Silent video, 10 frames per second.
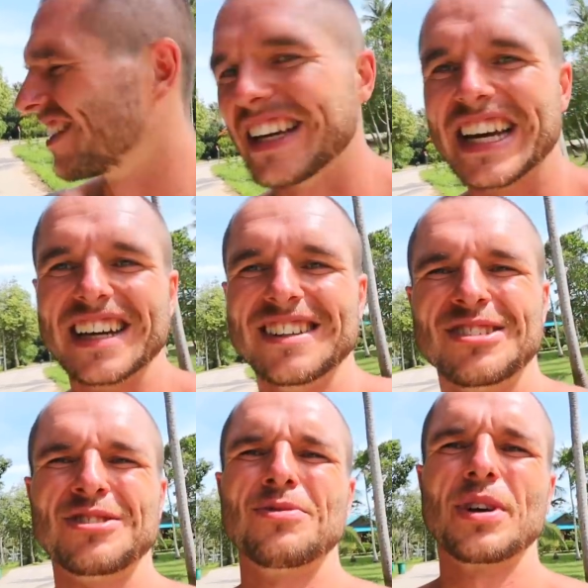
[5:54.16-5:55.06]
So
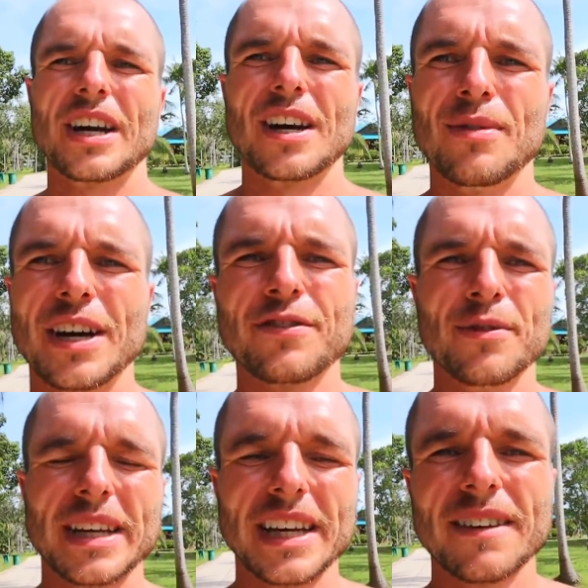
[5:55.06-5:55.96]
yeah, we got away
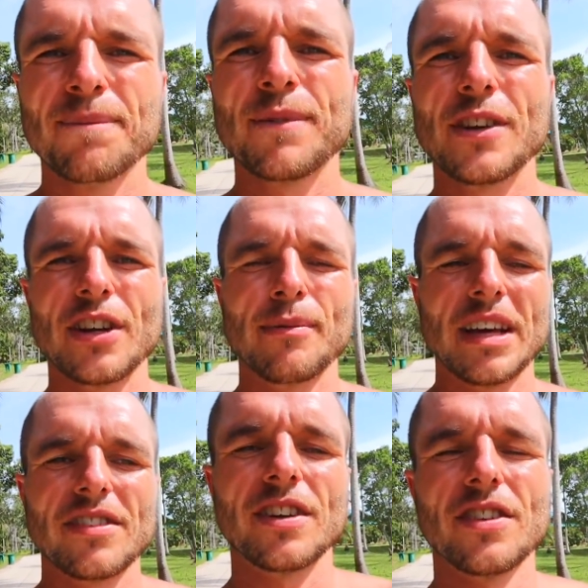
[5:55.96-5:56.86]
from there. Not that I'm
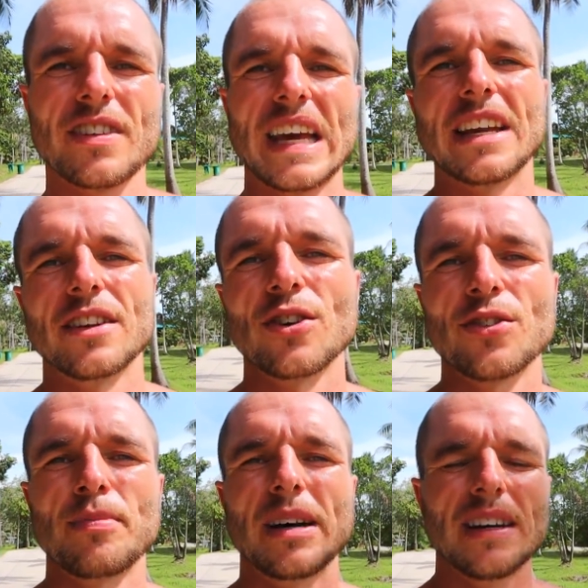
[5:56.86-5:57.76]
necessarily scared of
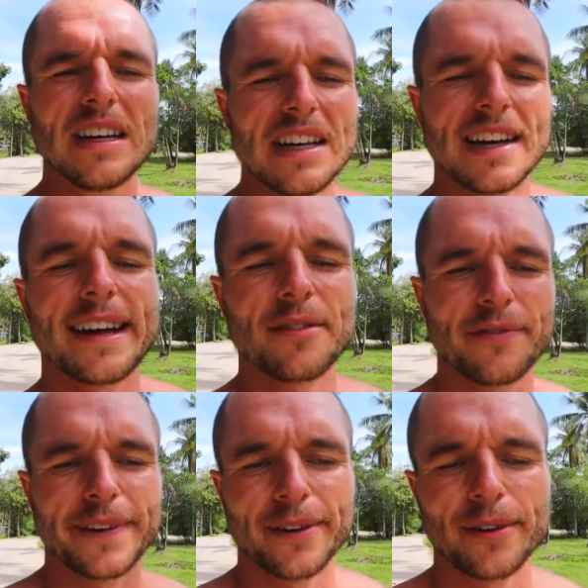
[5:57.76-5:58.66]
dogs, but I don't
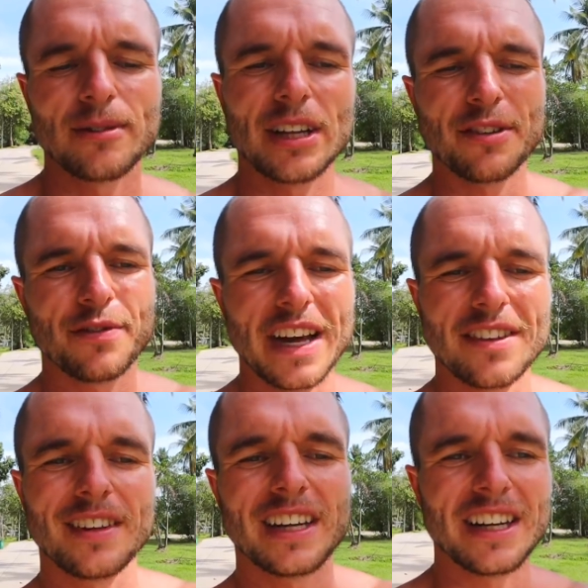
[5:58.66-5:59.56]
feel like
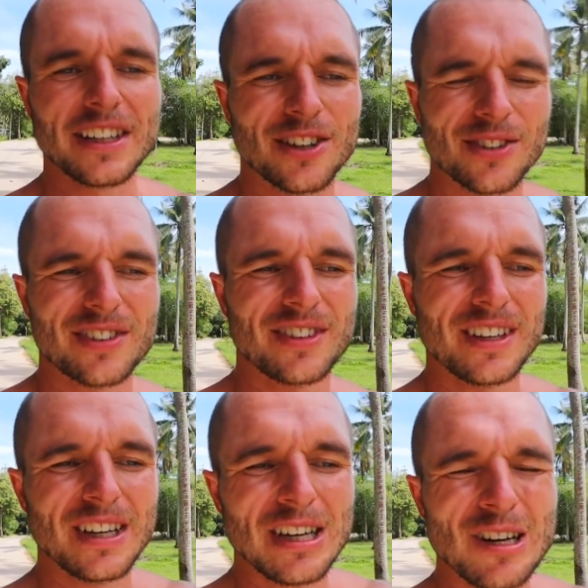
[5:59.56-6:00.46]
facing any dogs.
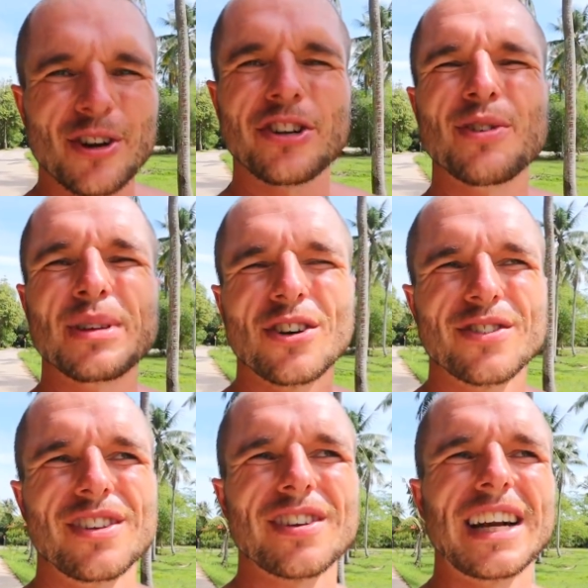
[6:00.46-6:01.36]
What you do with
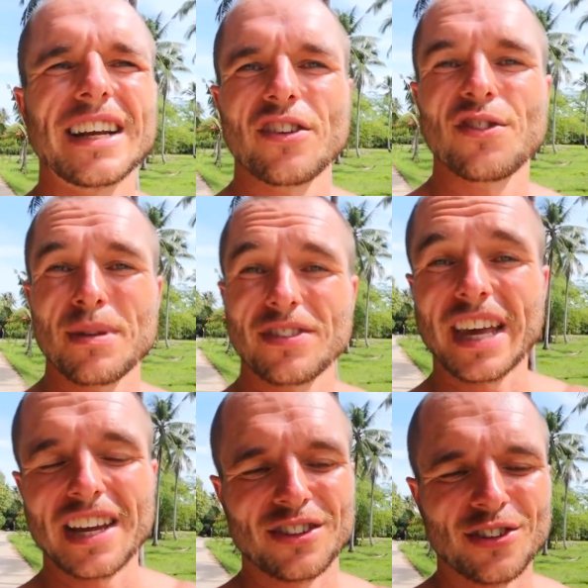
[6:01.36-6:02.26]
dogs in Thailand, you used to be
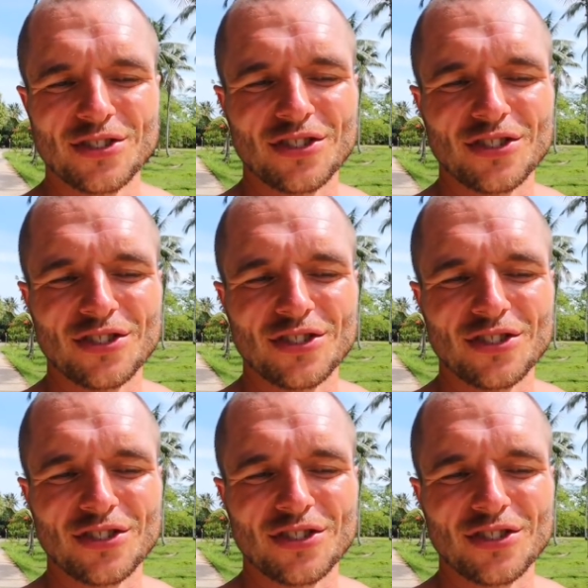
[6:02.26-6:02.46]
scared of dogs.